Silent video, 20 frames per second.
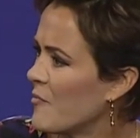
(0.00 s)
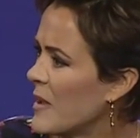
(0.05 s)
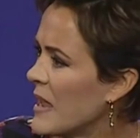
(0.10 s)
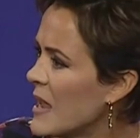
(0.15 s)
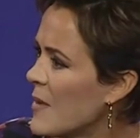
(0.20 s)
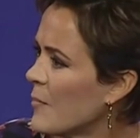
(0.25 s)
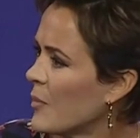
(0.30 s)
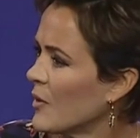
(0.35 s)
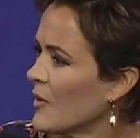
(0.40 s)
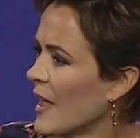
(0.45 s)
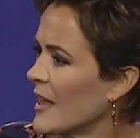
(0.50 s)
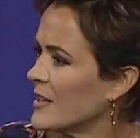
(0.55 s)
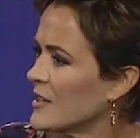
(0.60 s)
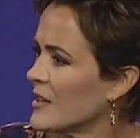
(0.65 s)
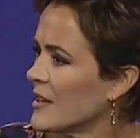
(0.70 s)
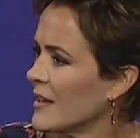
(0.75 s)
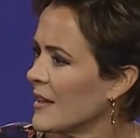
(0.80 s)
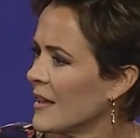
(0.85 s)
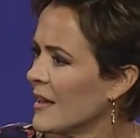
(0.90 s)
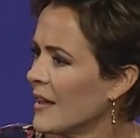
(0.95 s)
people, but
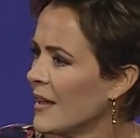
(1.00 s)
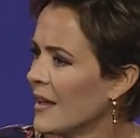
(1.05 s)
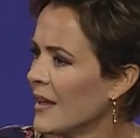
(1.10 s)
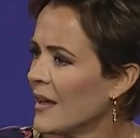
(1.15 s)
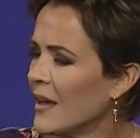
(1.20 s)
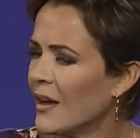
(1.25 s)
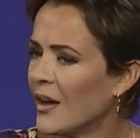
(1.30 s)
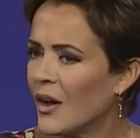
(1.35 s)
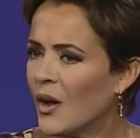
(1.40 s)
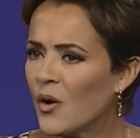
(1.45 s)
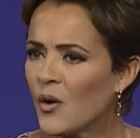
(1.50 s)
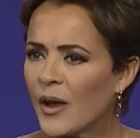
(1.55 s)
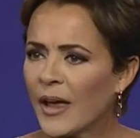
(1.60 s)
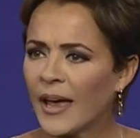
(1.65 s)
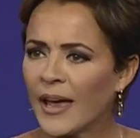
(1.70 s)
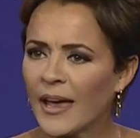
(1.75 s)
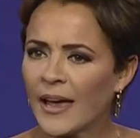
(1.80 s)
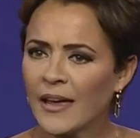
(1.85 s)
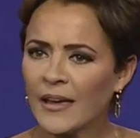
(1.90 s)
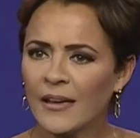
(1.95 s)

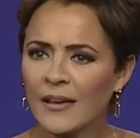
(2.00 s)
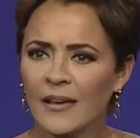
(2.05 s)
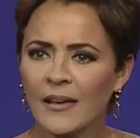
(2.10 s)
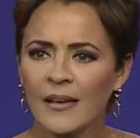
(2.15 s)
okay.